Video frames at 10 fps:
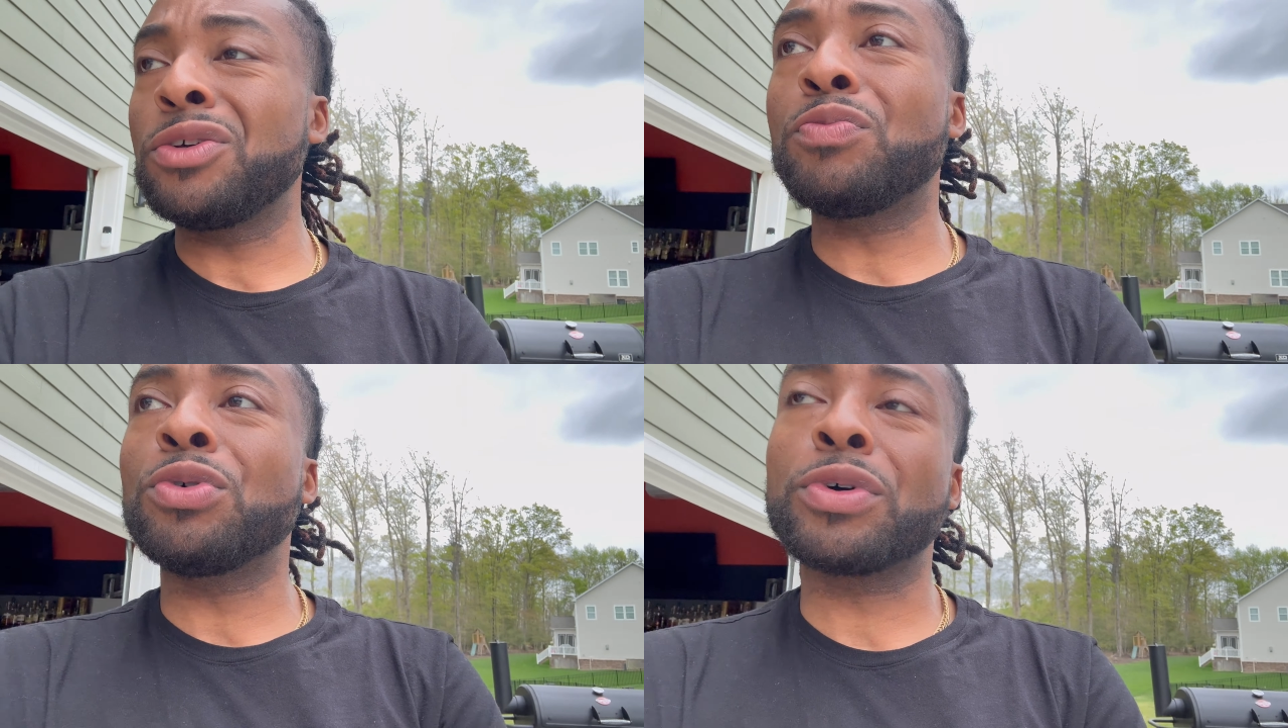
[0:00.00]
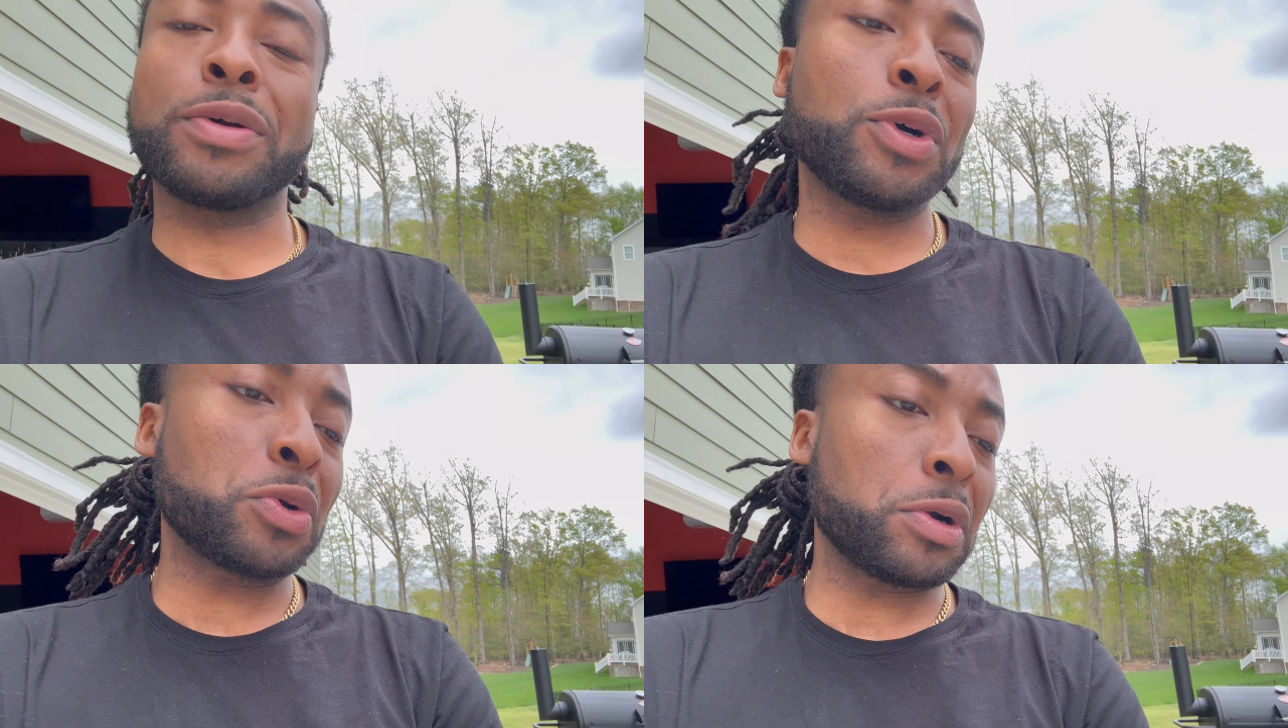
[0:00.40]
you pull your
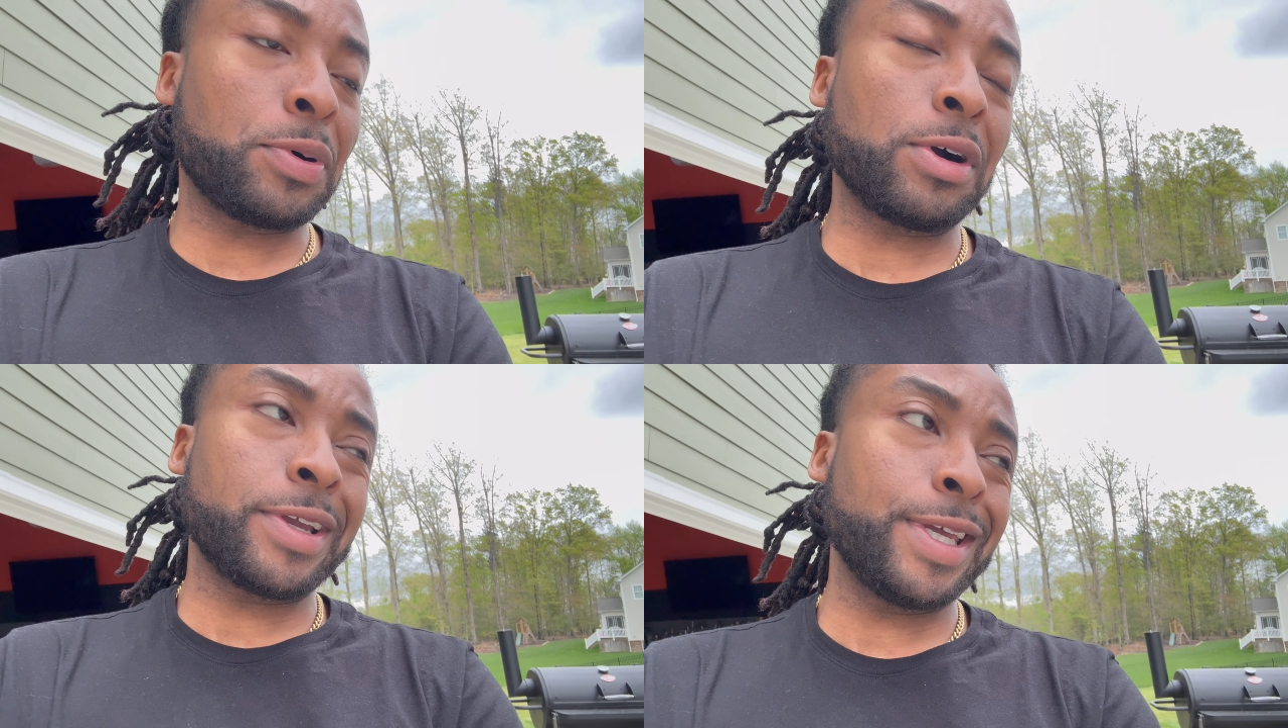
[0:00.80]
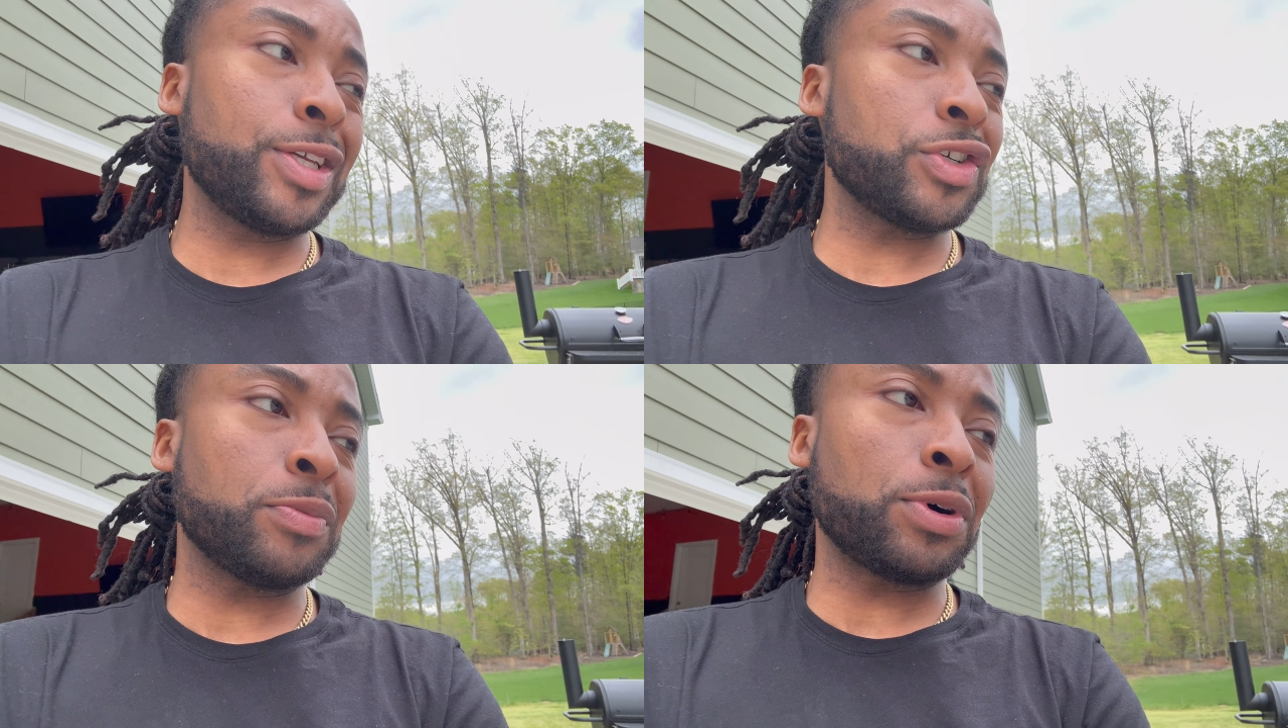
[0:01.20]
motor apart, your
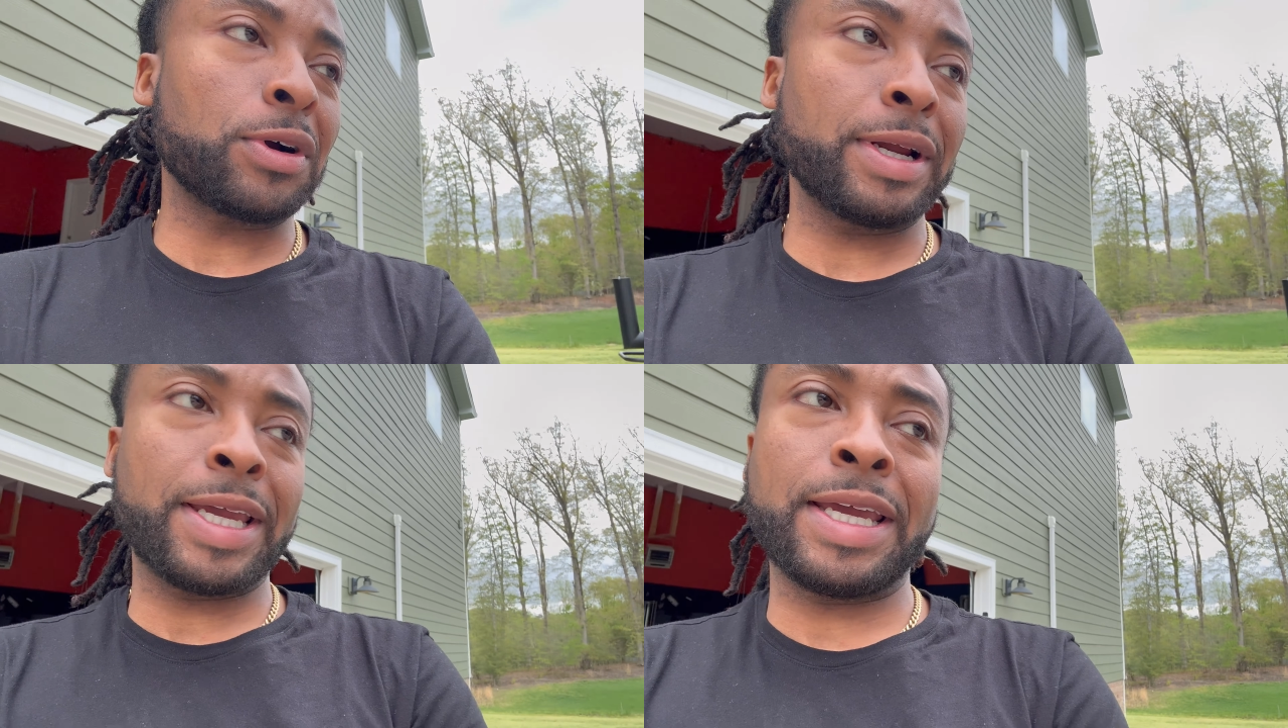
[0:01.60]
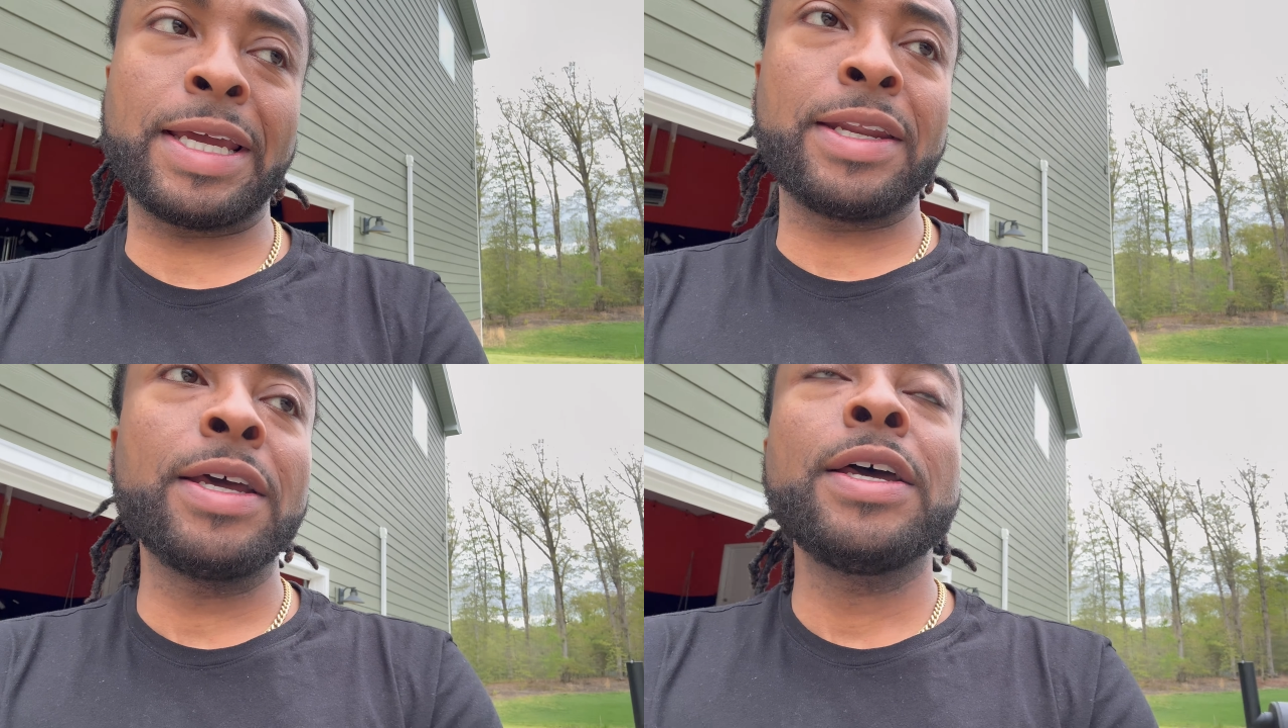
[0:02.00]
engine apart, and